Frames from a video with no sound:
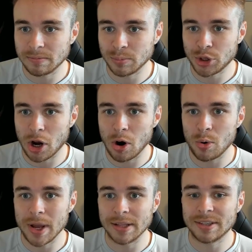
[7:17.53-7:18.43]

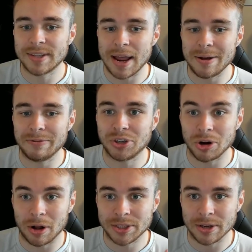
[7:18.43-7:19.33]
So instead of
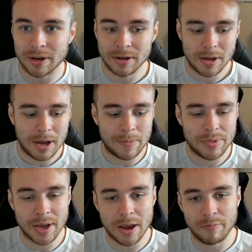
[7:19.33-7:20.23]
Jota, I'm
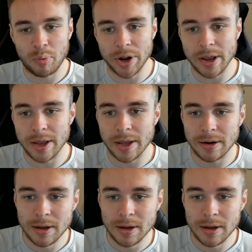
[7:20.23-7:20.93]
thinking of bringing in